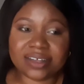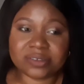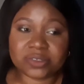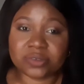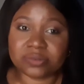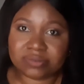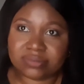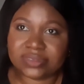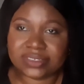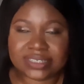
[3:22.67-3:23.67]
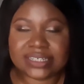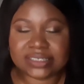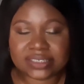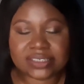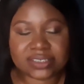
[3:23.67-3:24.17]
so
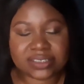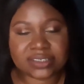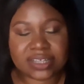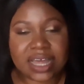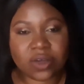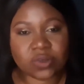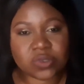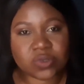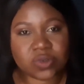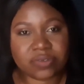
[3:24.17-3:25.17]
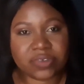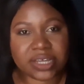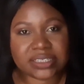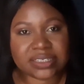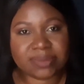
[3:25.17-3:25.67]
dentists are also
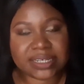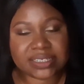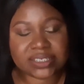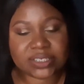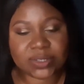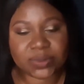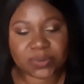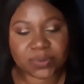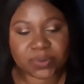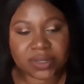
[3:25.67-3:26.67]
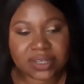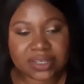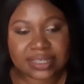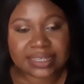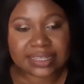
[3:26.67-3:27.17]
affected by this. So
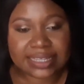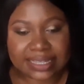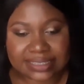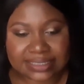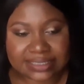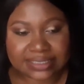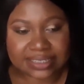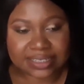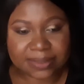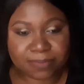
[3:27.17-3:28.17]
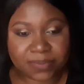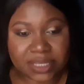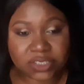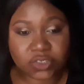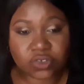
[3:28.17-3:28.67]
yes,
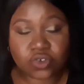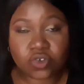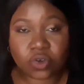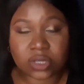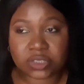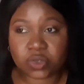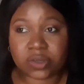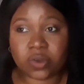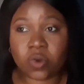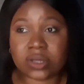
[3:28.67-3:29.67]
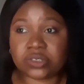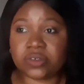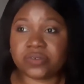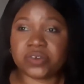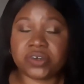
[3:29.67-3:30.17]
as you know, as
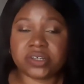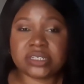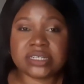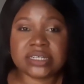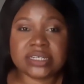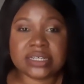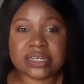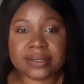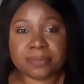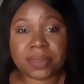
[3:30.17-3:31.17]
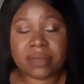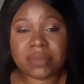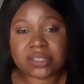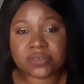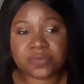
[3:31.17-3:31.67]
you've heard,
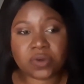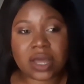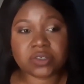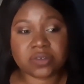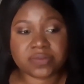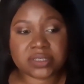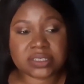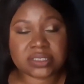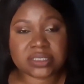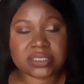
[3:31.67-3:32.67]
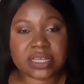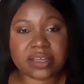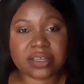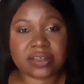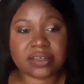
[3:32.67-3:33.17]
payment for house officers
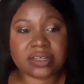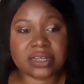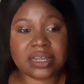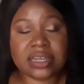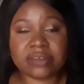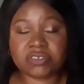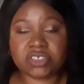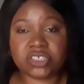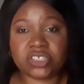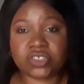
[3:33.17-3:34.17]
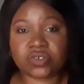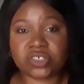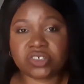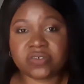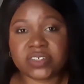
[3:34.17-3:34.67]
are left at the
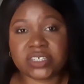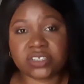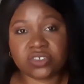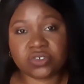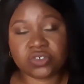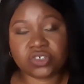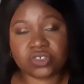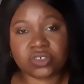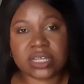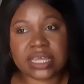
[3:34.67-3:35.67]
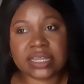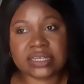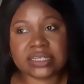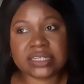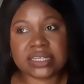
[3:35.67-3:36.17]
discretion of the institution and
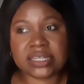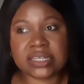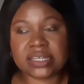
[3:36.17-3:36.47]
the